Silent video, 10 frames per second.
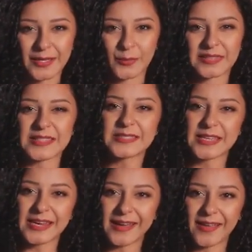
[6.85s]
With this
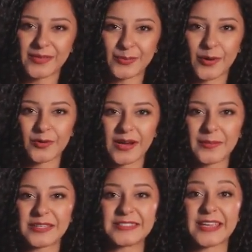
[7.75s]
data, the
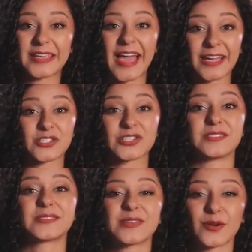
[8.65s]
program can take
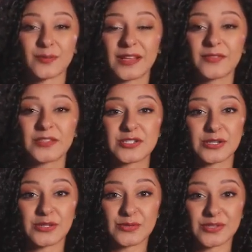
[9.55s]
actions that are relevant to
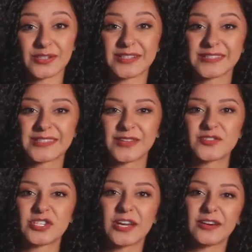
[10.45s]
the user, instead of
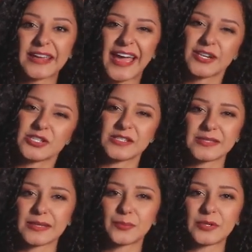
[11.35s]
generic
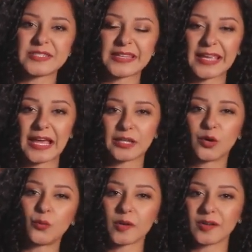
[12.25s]
actions like printing
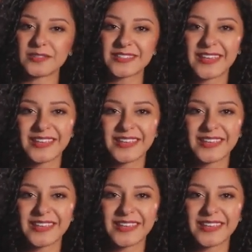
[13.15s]
"Hello World."